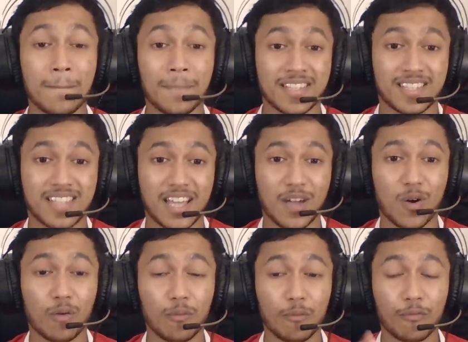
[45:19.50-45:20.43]
stay
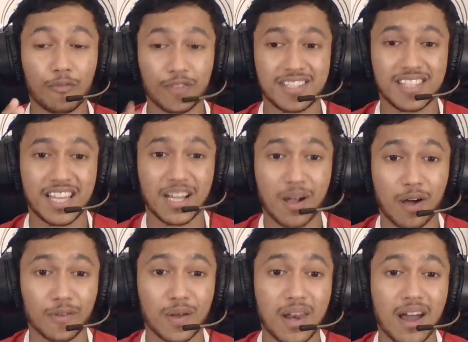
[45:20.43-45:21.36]
home for the sake
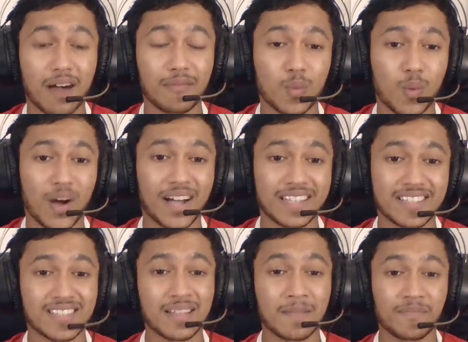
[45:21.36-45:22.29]
of your loved
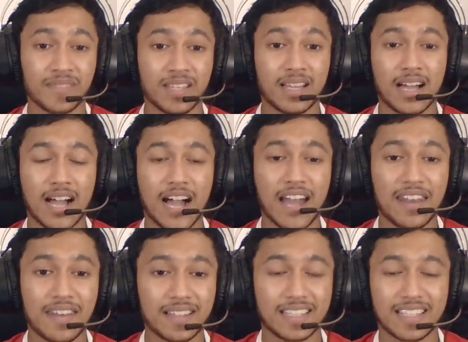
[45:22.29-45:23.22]
ones.
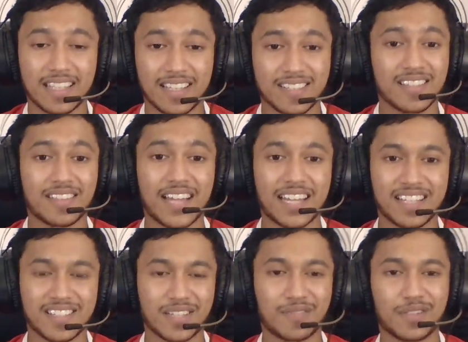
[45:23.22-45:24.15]
And yes, that
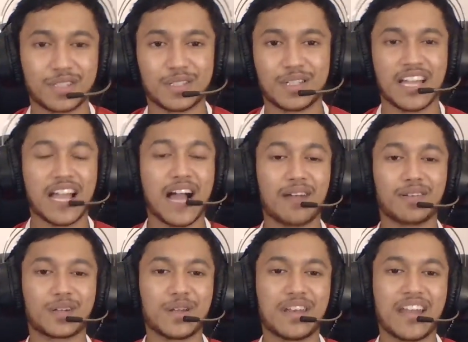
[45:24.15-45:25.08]
is it for today.
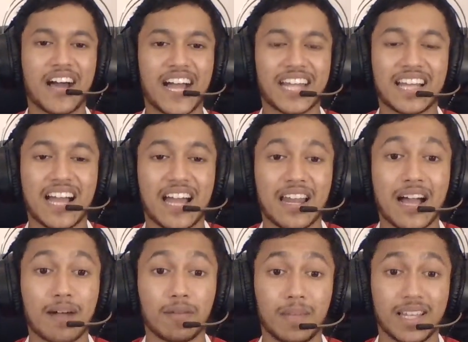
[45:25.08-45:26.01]
Have a good night and
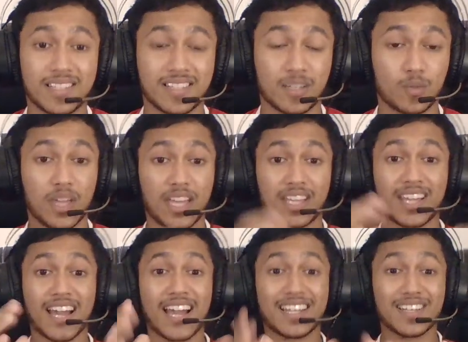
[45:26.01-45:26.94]
have a blessed week.
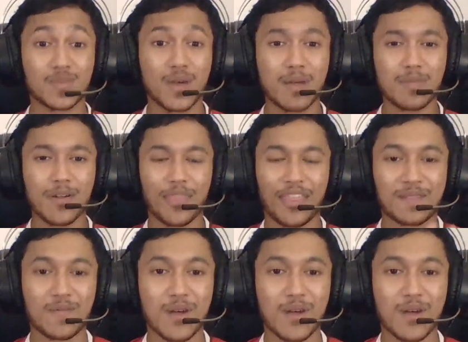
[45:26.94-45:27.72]
And yes, one more thing.